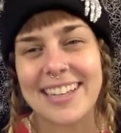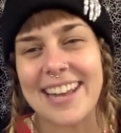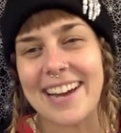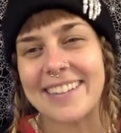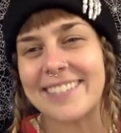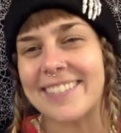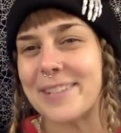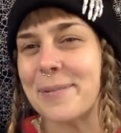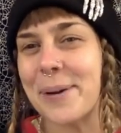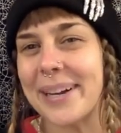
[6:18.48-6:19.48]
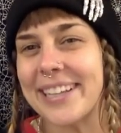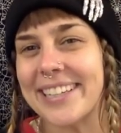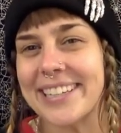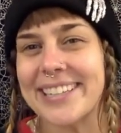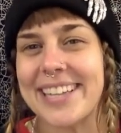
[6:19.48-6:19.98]
Now, if you want
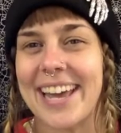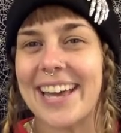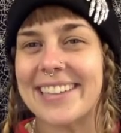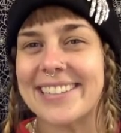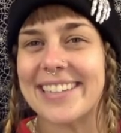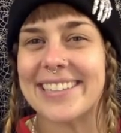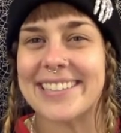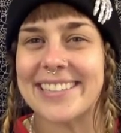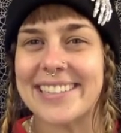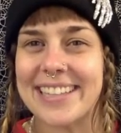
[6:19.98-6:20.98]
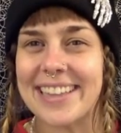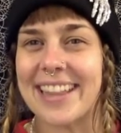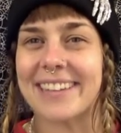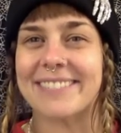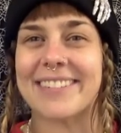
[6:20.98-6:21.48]
to access
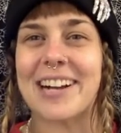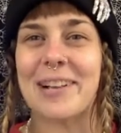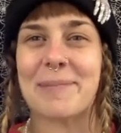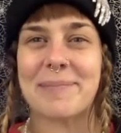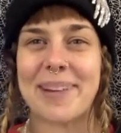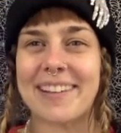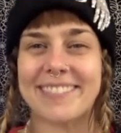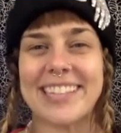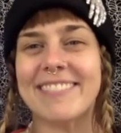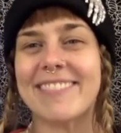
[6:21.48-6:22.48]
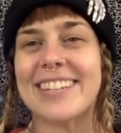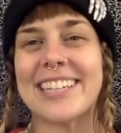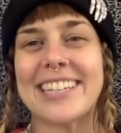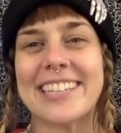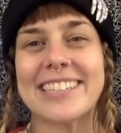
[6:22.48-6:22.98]
that realm of
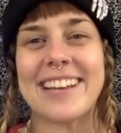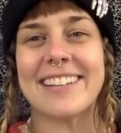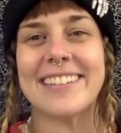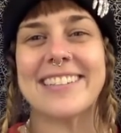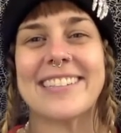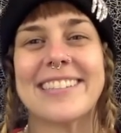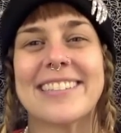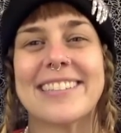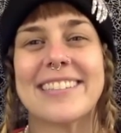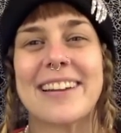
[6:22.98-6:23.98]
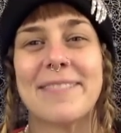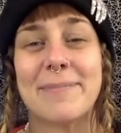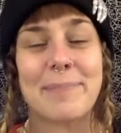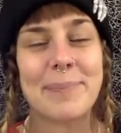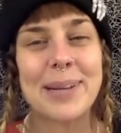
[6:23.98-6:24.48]
infinite intelligence, of
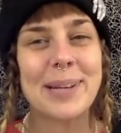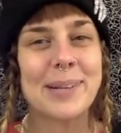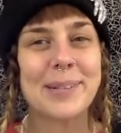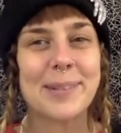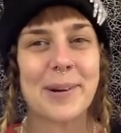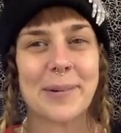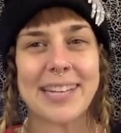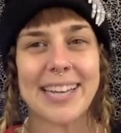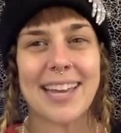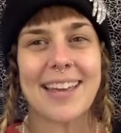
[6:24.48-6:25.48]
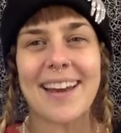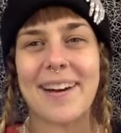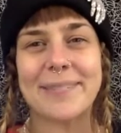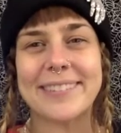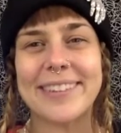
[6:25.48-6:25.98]
pure knowing,
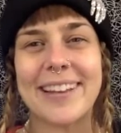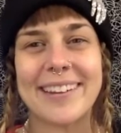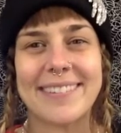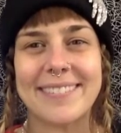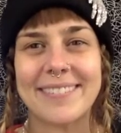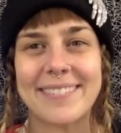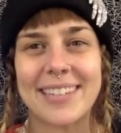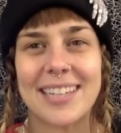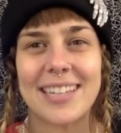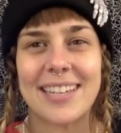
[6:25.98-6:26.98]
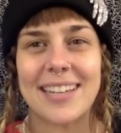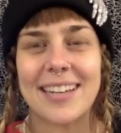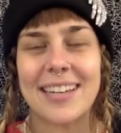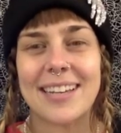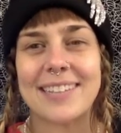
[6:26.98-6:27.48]
of love,
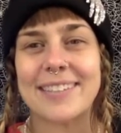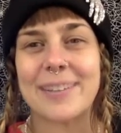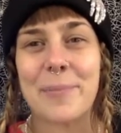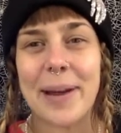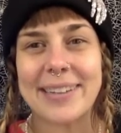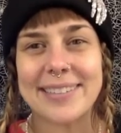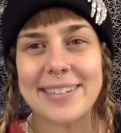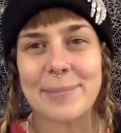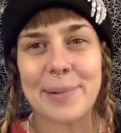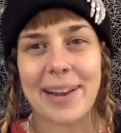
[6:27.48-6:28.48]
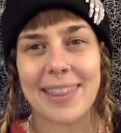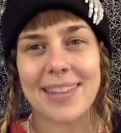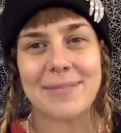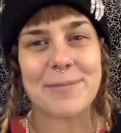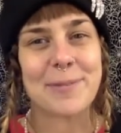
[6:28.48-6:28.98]
just go back to your breath
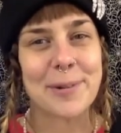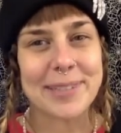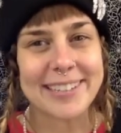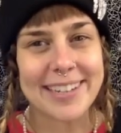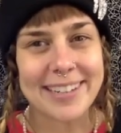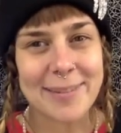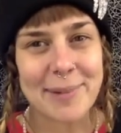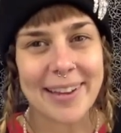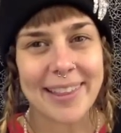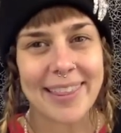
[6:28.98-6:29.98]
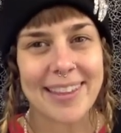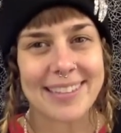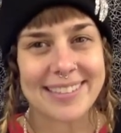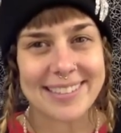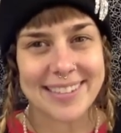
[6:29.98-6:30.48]
and focus on your breath
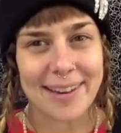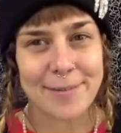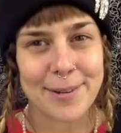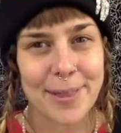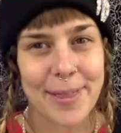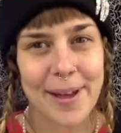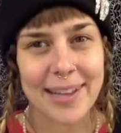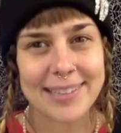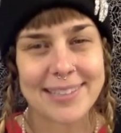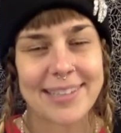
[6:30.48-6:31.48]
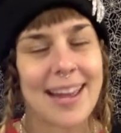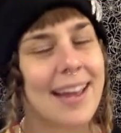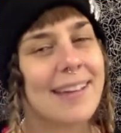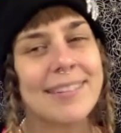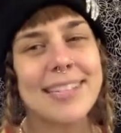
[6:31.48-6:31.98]
instead of your thoughts. And
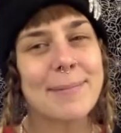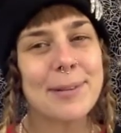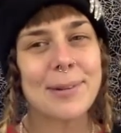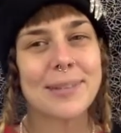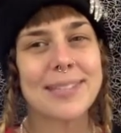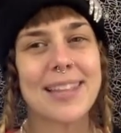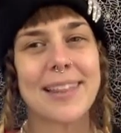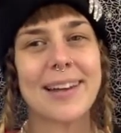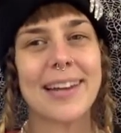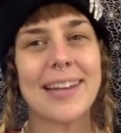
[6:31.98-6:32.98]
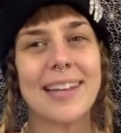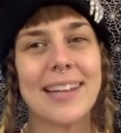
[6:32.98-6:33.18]
every time you notice a thought,